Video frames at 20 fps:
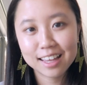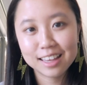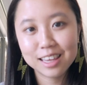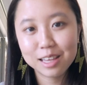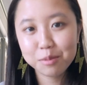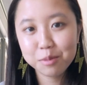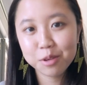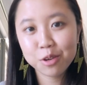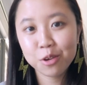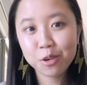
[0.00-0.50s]
And
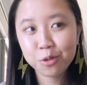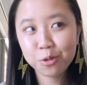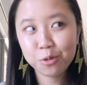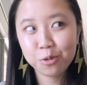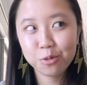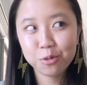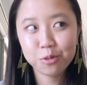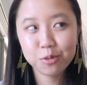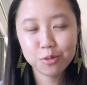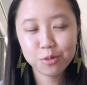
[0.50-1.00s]
let me
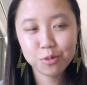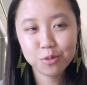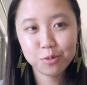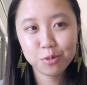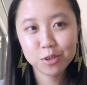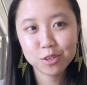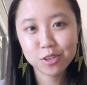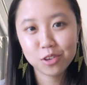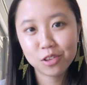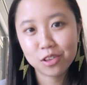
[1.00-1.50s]
know
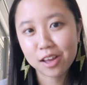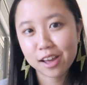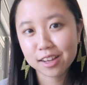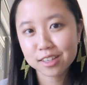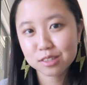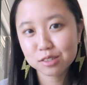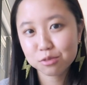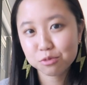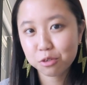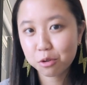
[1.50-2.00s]
what you
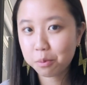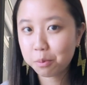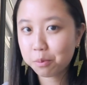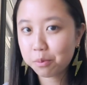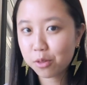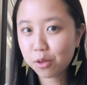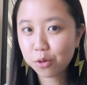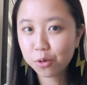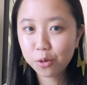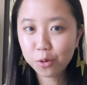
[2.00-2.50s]
liked
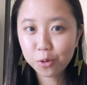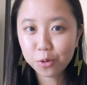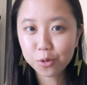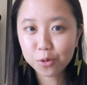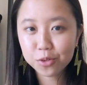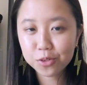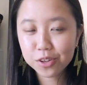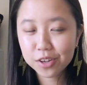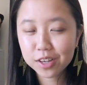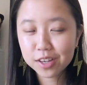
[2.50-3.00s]
from the
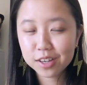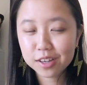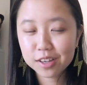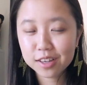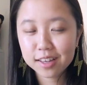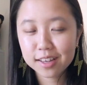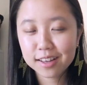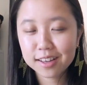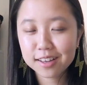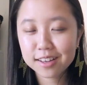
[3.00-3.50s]
haul.
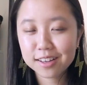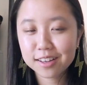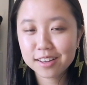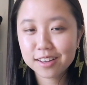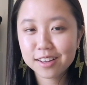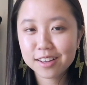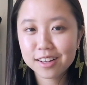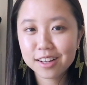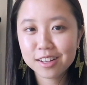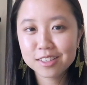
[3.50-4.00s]

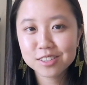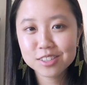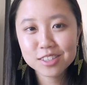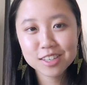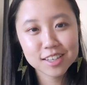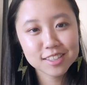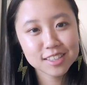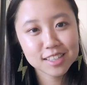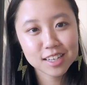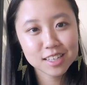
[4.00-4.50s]
Uh, I'll see
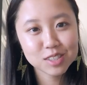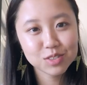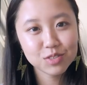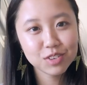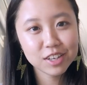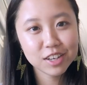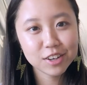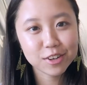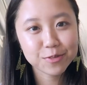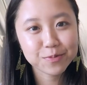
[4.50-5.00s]
you guys in the next
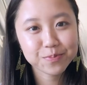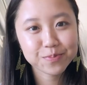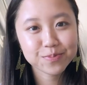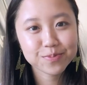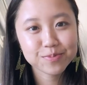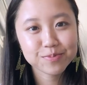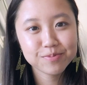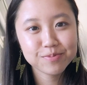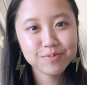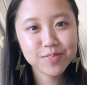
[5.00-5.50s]
video.
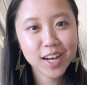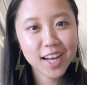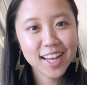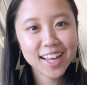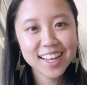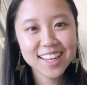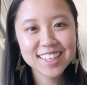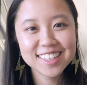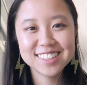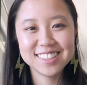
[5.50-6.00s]

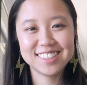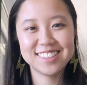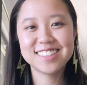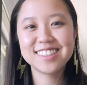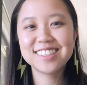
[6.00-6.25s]
Bye!